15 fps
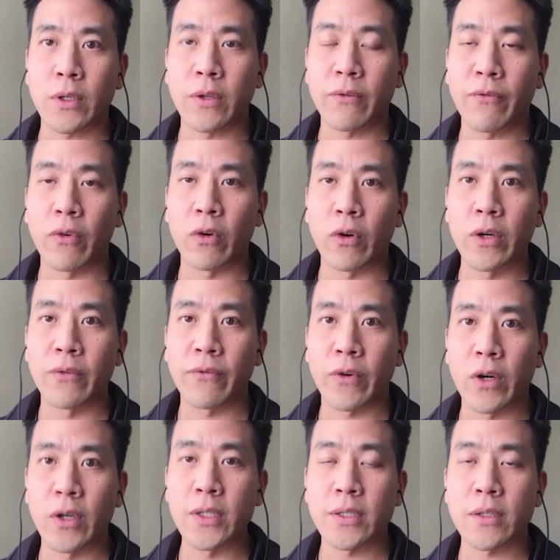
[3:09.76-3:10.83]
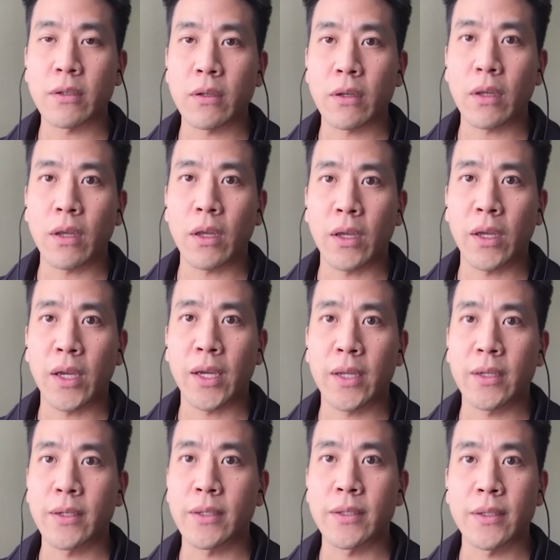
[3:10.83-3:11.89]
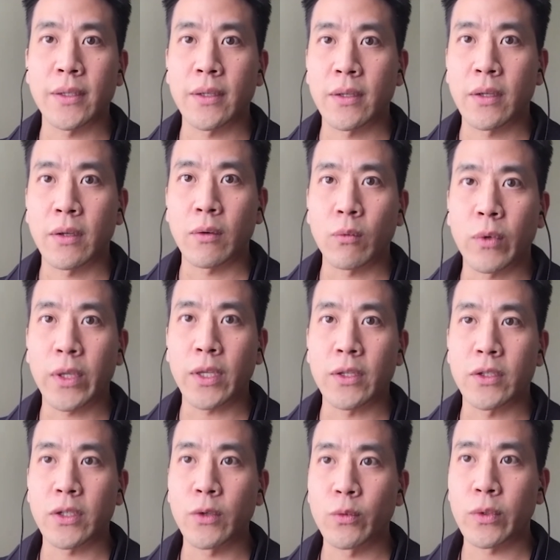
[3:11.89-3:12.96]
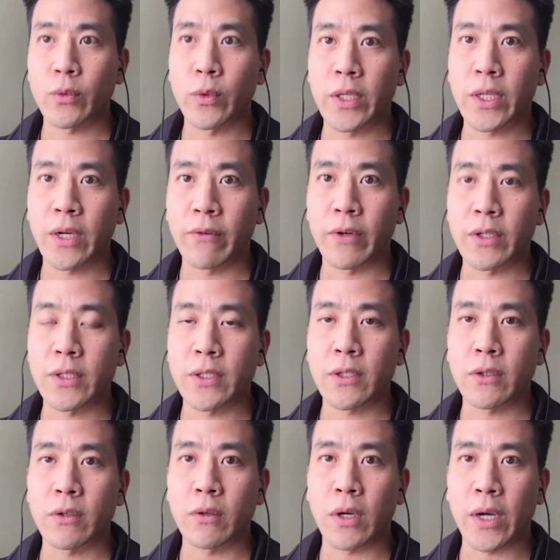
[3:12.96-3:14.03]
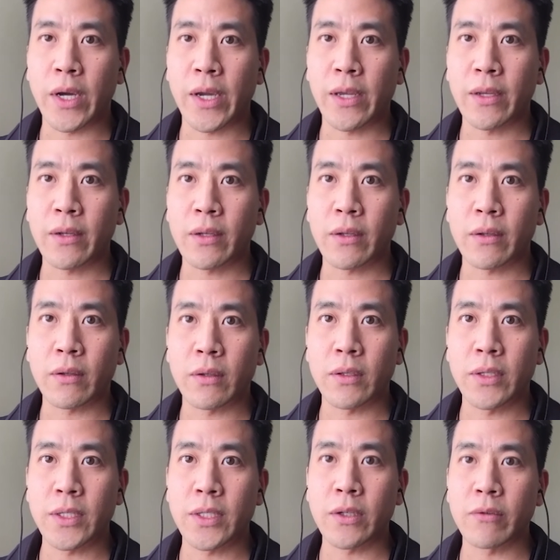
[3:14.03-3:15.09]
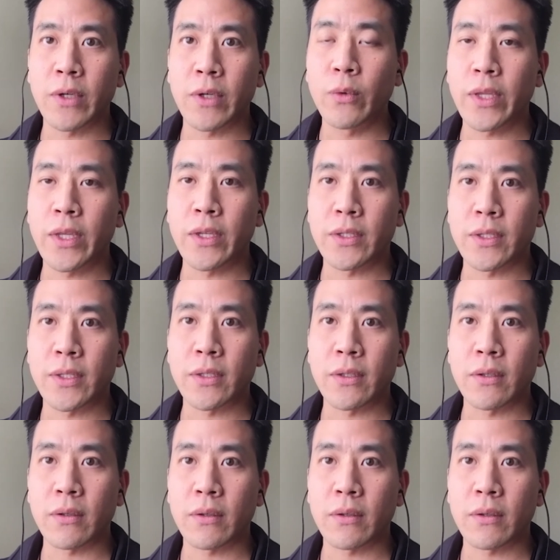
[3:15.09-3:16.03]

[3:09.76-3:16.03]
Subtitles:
afford first and what the insurance would cover. So I disagreed with his